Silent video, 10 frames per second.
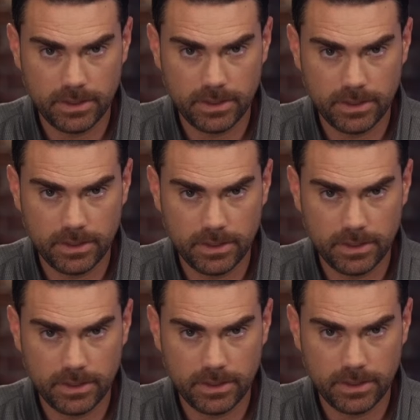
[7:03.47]

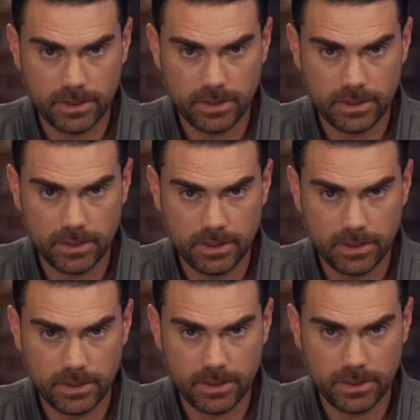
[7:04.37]

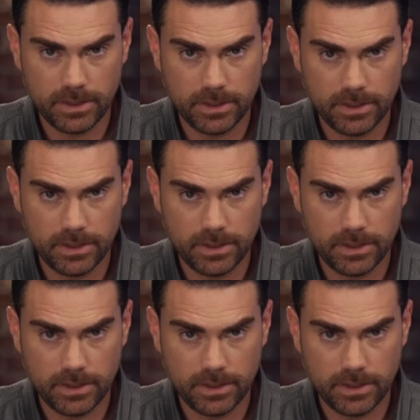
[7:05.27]
(not speaking)